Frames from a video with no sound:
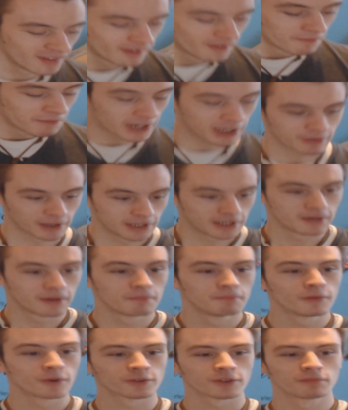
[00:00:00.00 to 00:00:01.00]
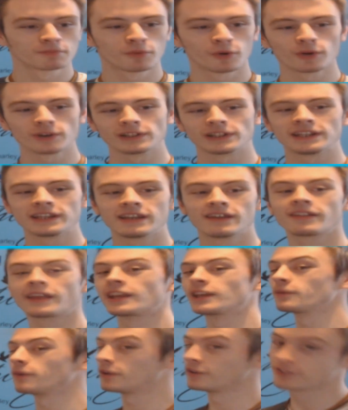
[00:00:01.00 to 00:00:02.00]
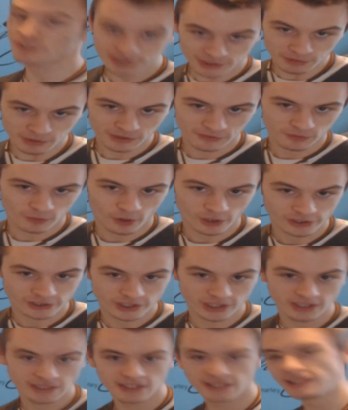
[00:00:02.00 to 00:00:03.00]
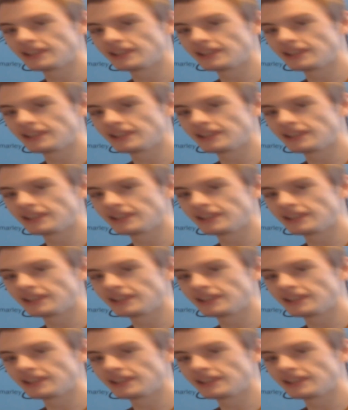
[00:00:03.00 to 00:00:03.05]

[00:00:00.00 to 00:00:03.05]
Anyway, most importantly, thank you all so much for watching.